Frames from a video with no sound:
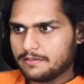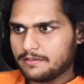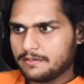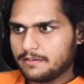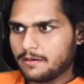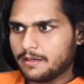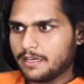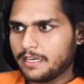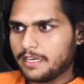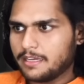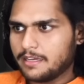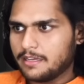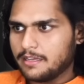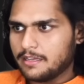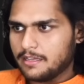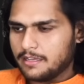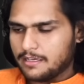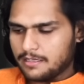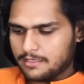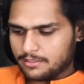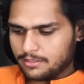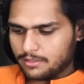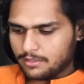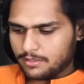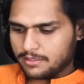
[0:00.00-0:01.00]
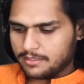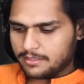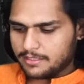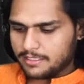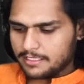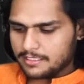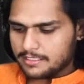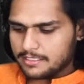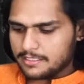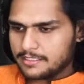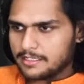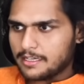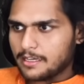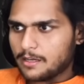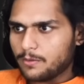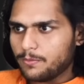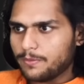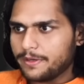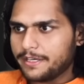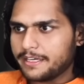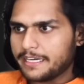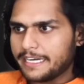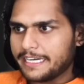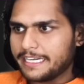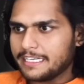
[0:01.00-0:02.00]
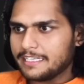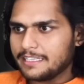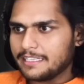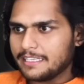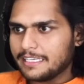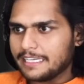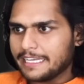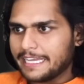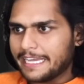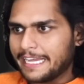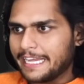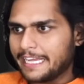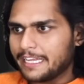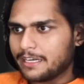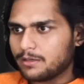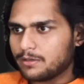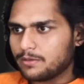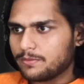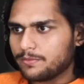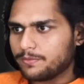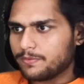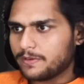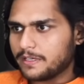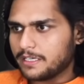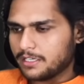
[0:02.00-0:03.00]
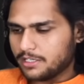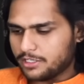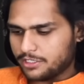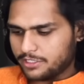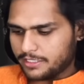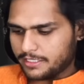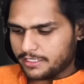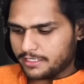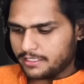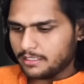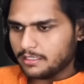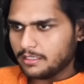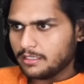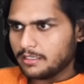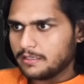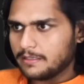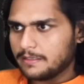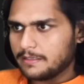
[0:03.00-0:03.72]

Okay, so this is how we write the arrow function,